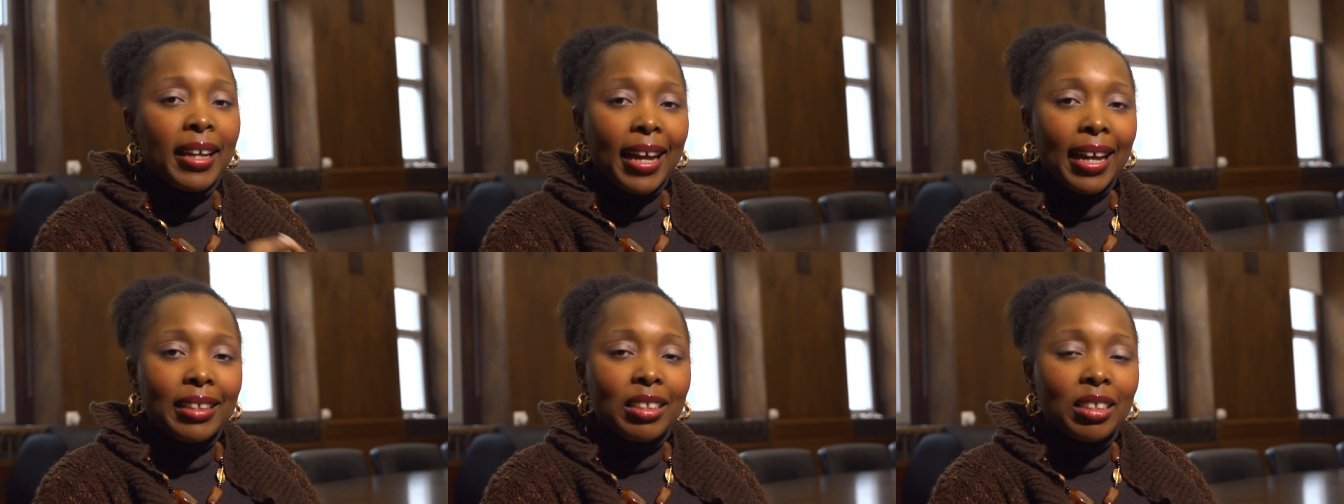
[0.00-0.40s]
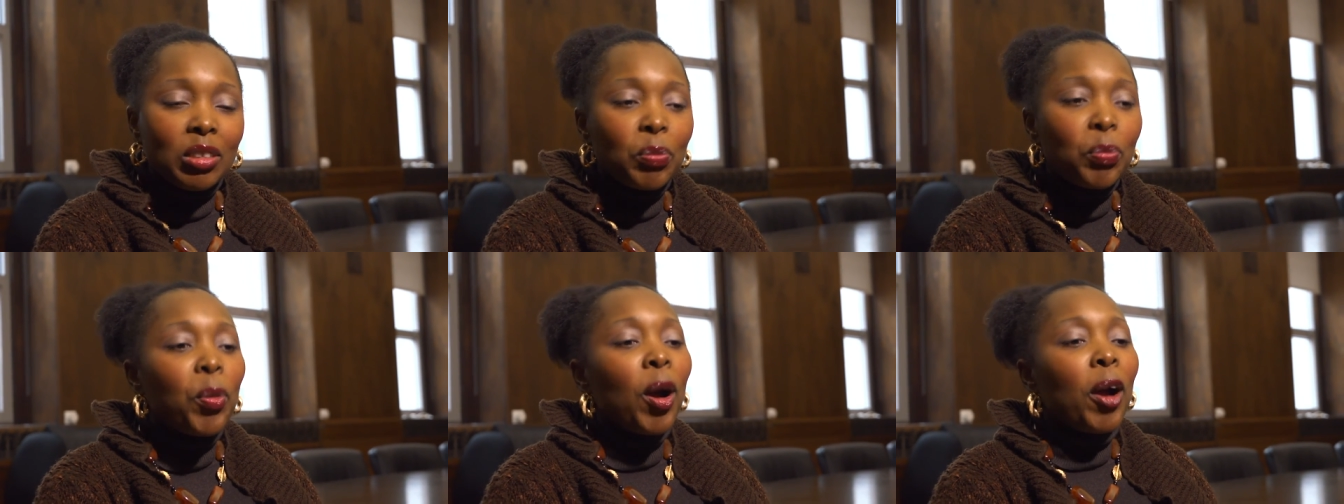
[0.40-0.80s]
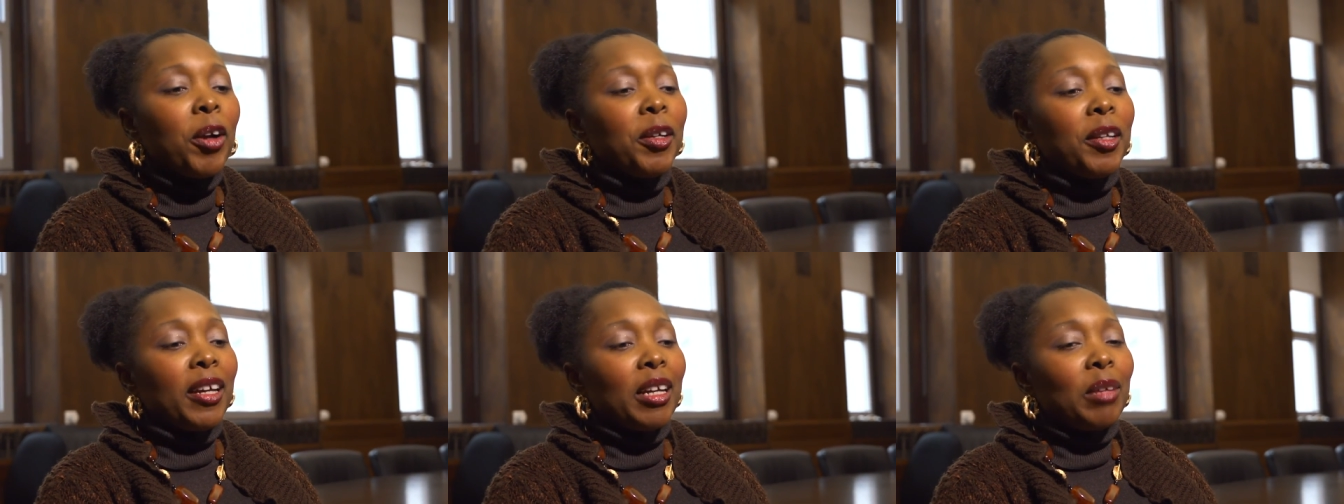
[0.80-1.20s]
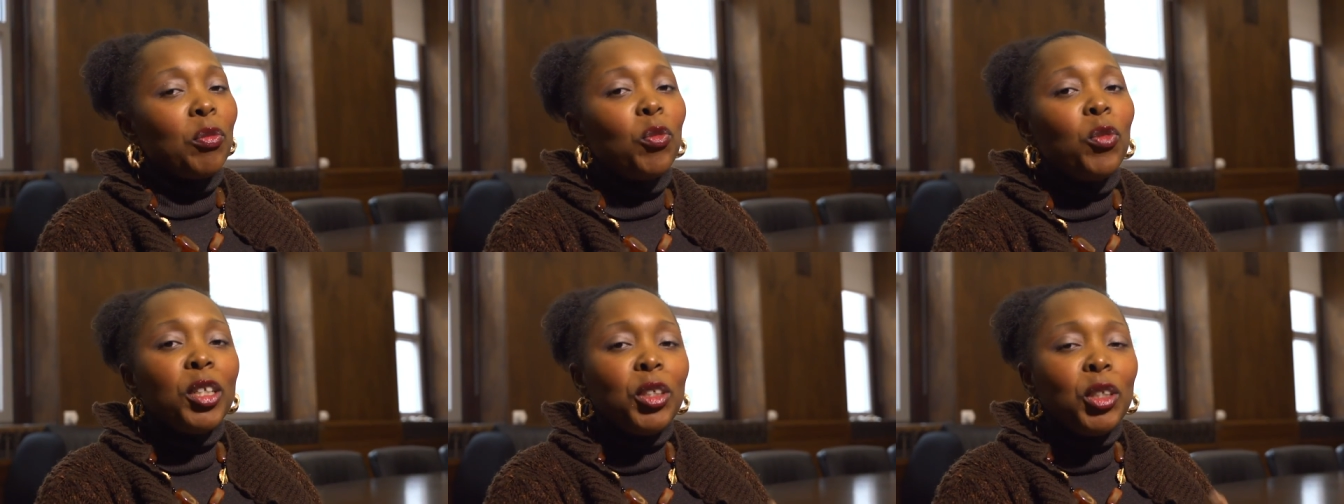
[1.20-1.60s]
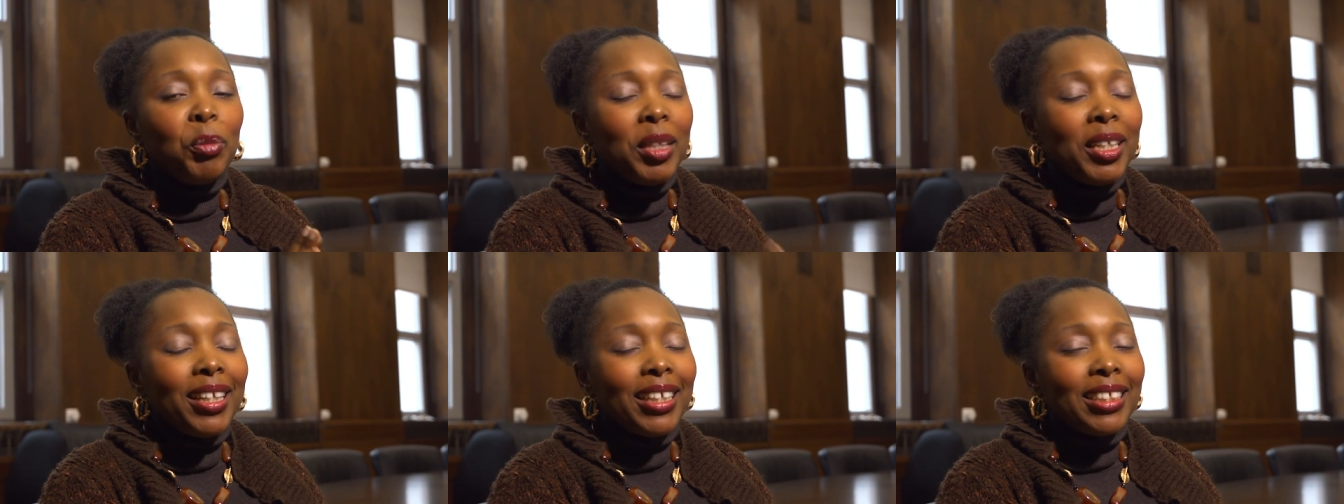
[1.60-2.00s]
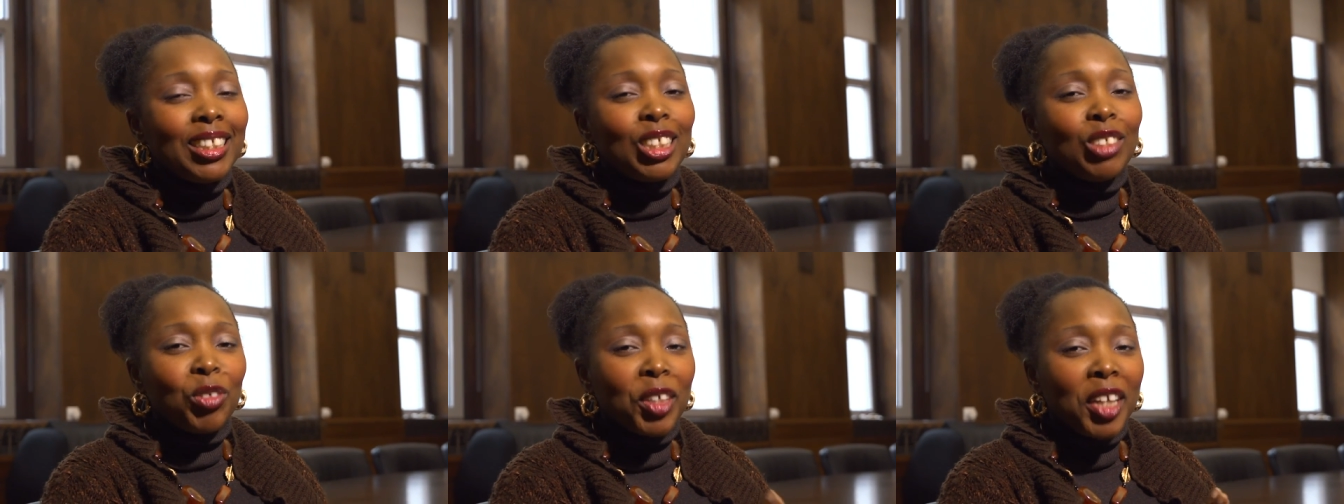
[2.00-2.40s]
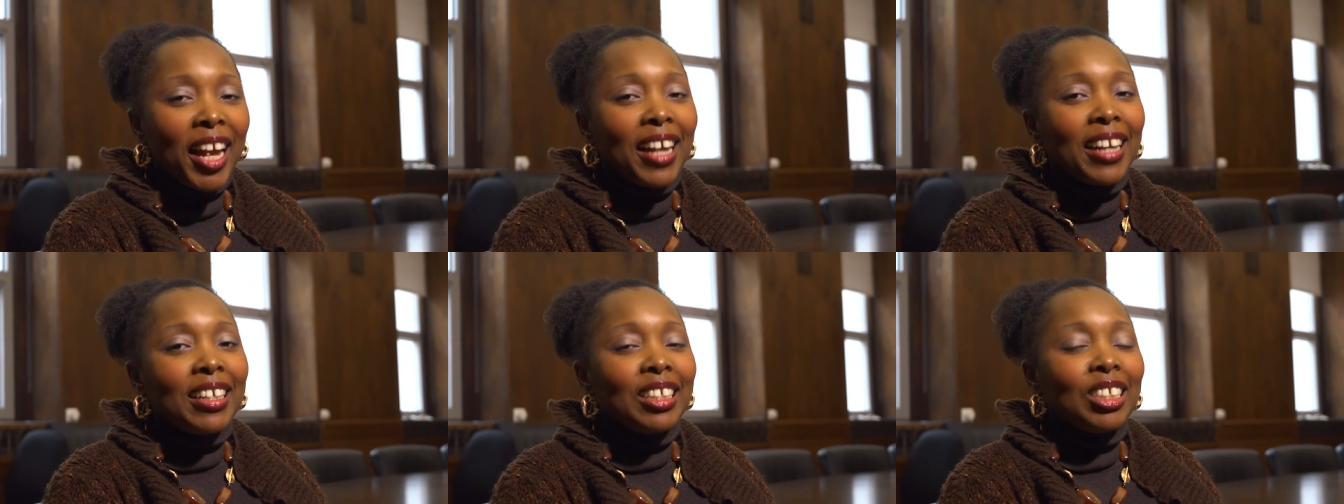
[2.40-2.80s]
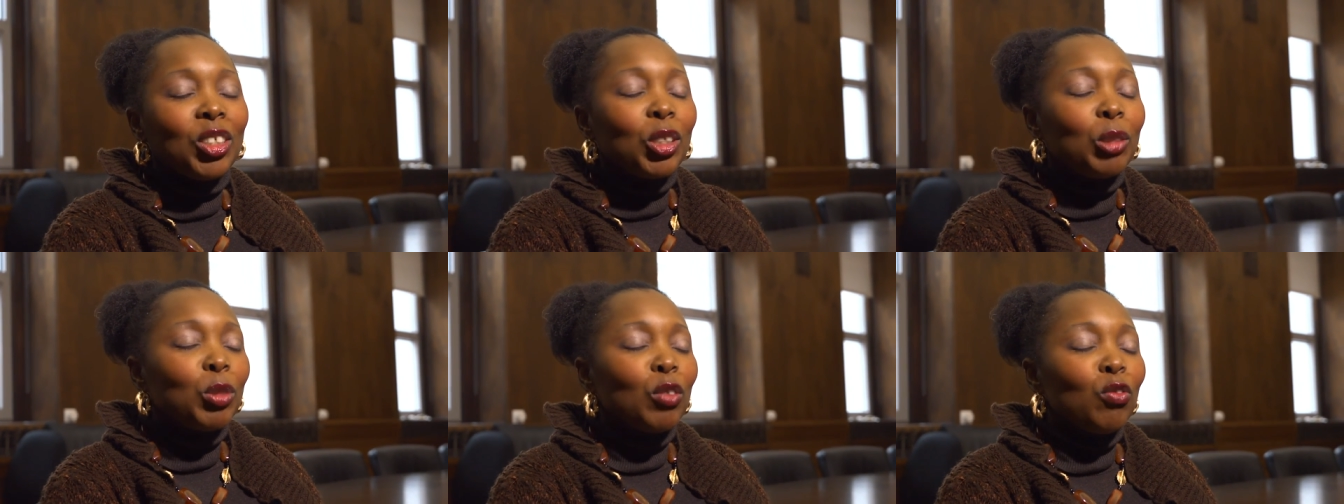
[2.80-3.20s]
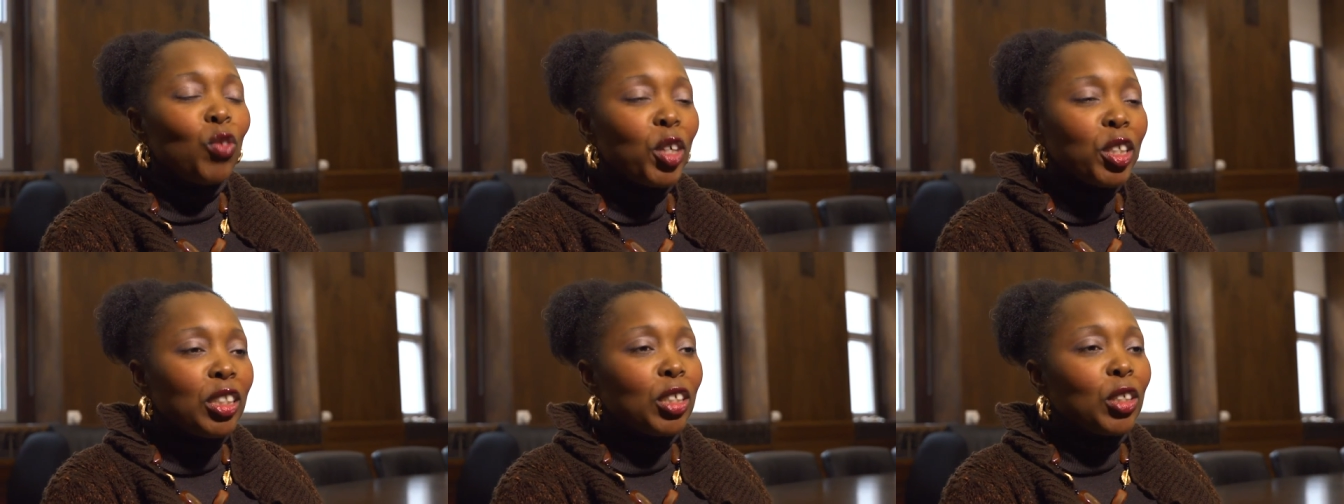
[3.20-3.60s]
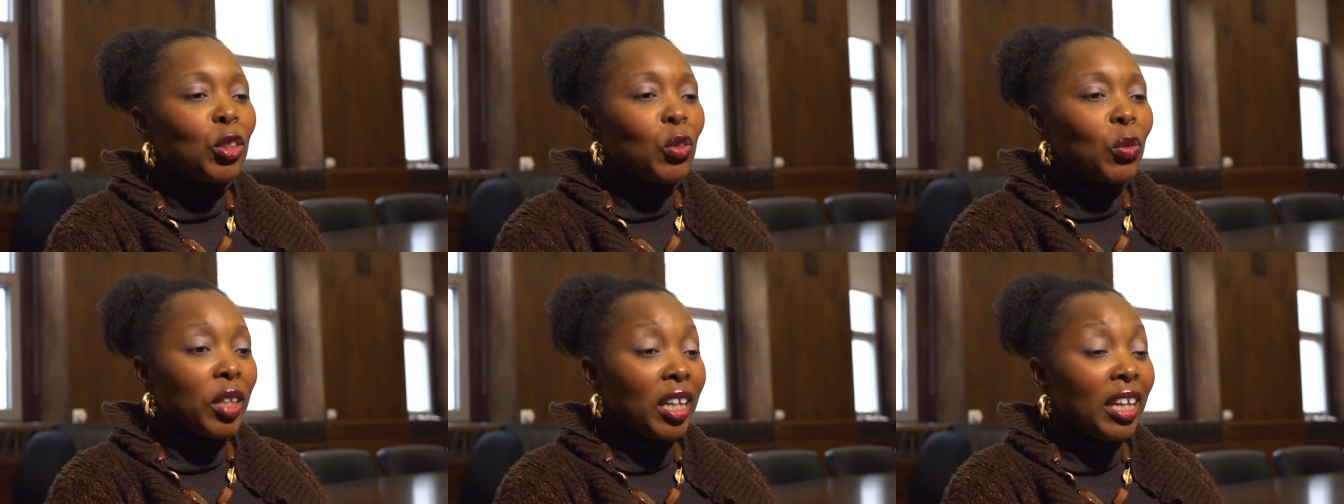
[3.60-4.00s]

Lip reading: Gandhian paradigm, what could be lessons for Canada in terms of what they're doing